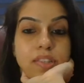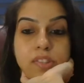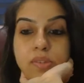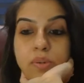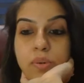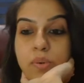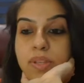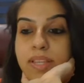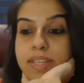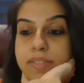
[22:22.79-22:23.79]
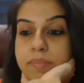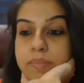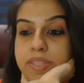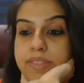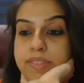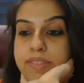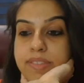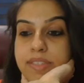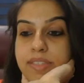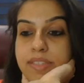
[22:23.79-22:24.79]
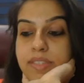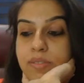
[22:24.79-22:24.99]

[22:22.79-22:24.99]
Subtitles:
So let me see.